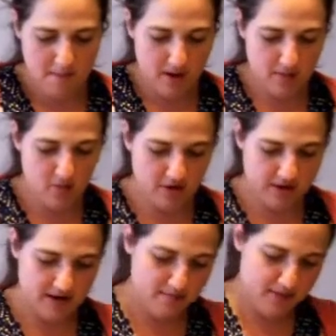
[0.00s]

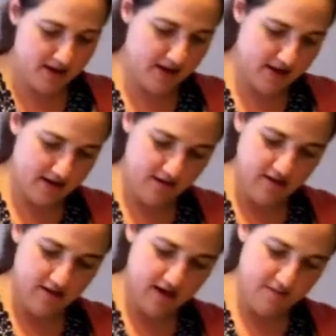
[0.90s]
bubblegum pink, a
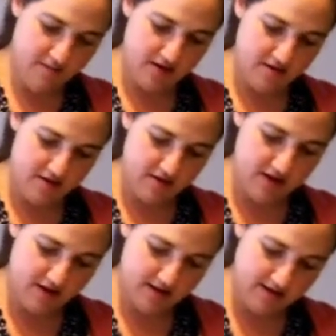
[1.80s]
lot pinker
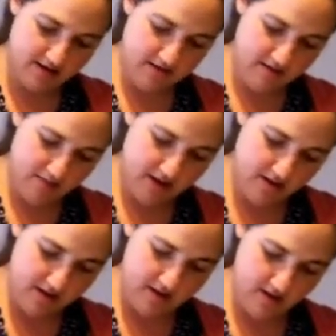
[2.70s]
than I
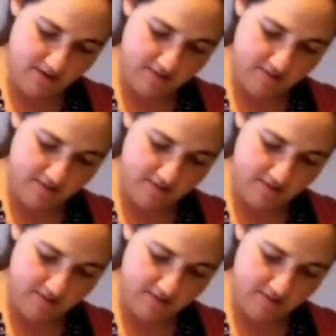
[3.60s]
anticipated.